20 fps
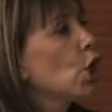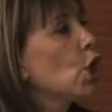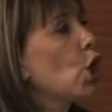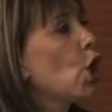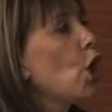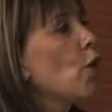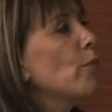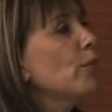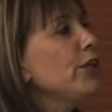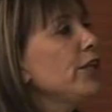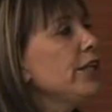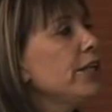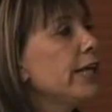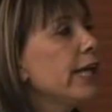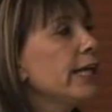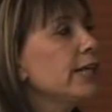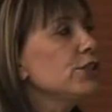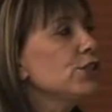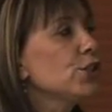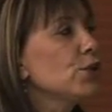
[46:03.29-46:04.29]

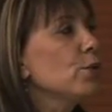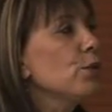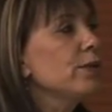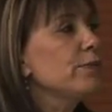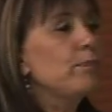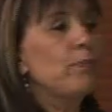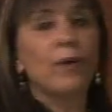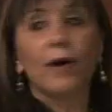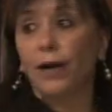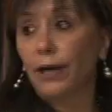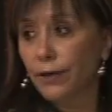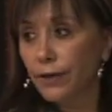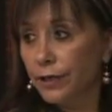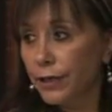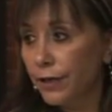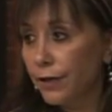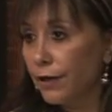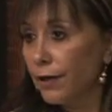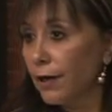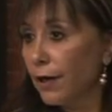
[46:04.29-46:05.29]
communication with
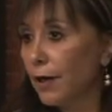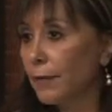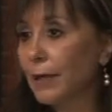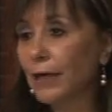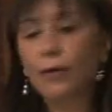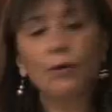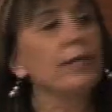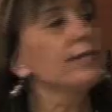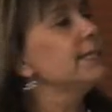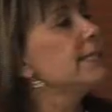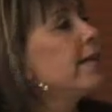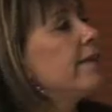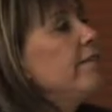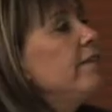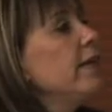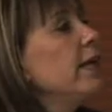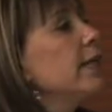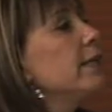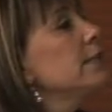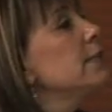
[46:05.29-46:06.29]
partner about HIV and